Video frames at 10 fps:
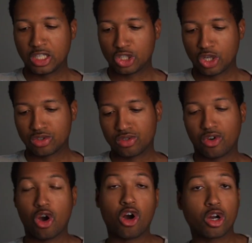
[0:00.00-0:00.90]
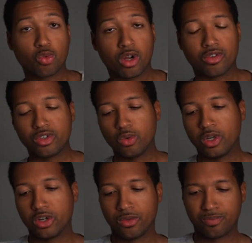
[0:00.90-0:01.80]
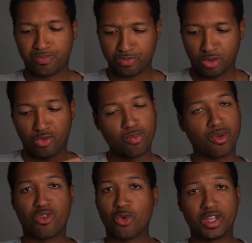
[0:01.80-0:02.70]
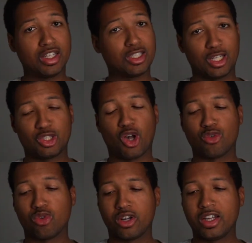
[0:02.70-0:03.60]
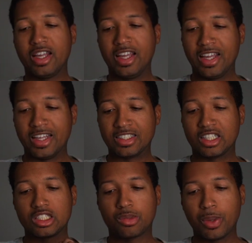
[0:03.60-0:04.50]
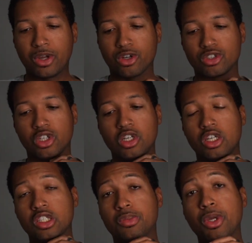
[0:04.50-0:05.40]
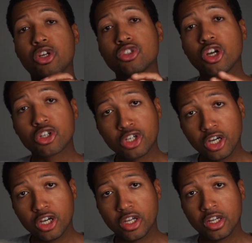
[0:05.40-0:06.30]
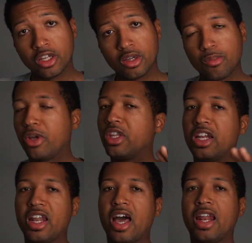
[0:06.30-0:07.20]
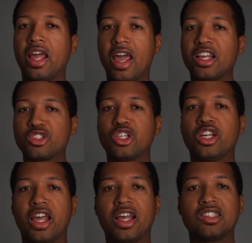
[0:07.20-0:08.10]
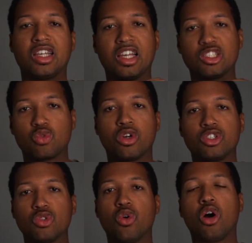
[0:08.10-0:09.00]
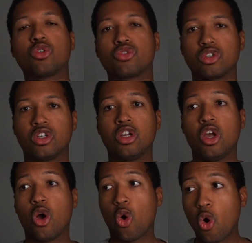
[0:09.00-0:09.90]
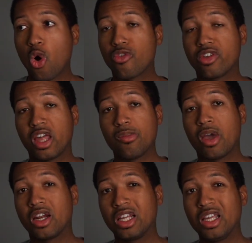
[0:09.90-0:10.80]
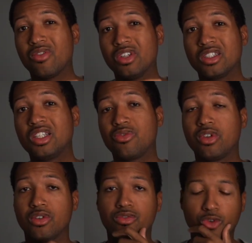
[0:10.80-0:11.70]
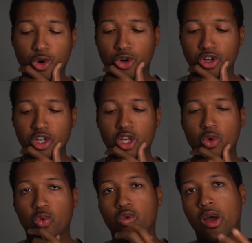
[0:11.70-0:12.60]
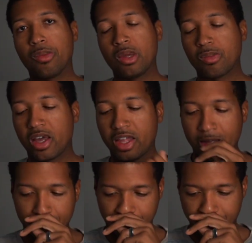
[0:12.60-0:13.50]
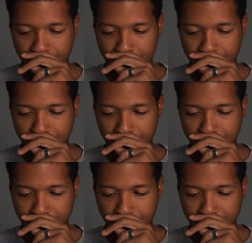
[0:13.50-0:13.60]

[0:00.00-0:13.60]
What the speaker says: in terms of hardware, if you will, before we get into the software, is speakers. Speakers are good, but they're not as good as the S22 Ultra, or for that matter, even the Z Flip 4. What do I mean by that?